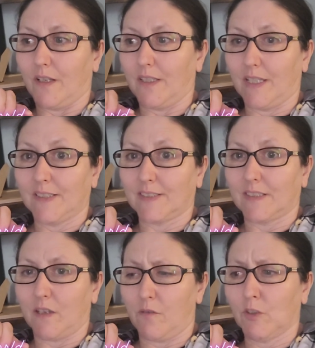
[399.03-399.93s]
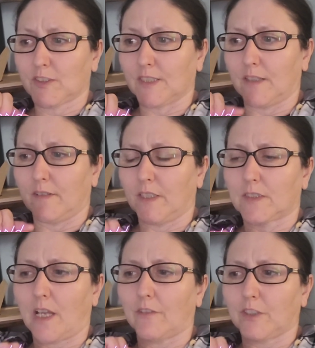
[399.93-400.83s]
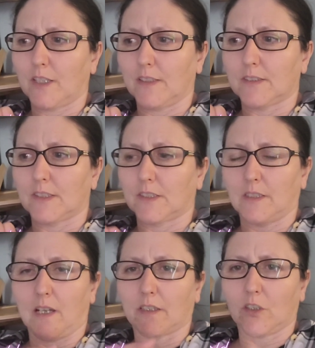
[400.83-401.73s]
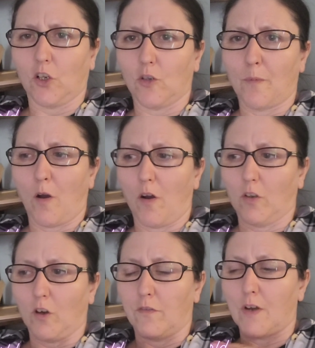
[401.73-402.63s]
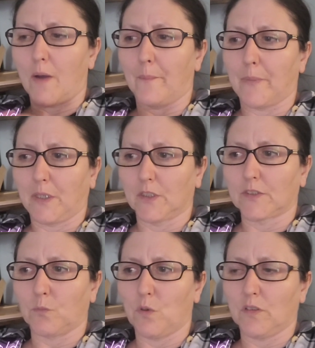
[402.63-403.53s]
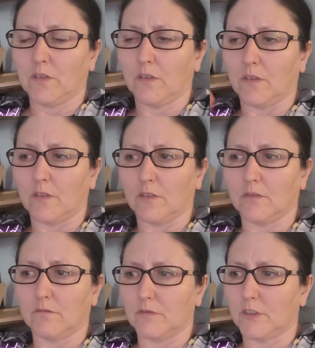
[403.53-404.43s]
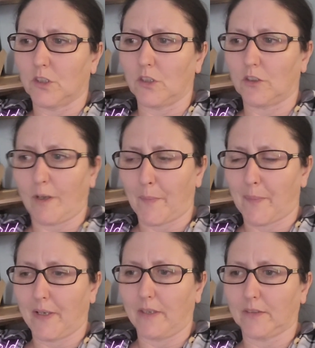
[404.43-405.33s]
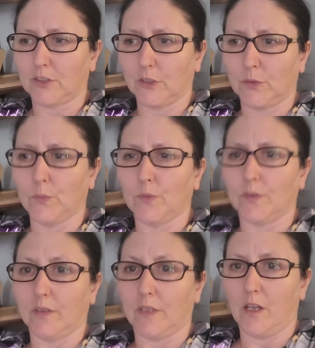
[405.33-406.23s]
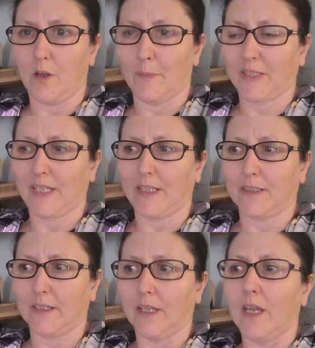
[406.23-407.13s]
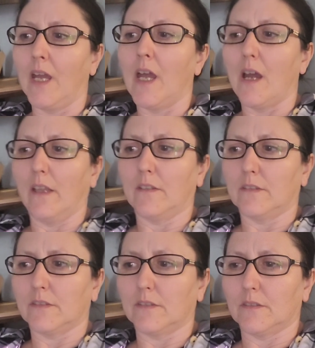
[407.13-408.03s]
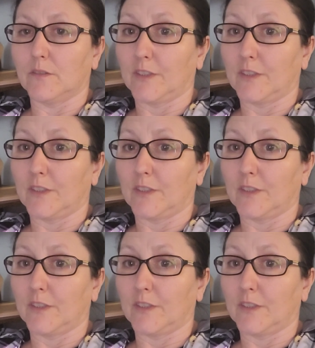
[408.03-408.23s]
It was serious. After that incident, I cut them all off because one, talk crap about you. Two, it hurt my kids and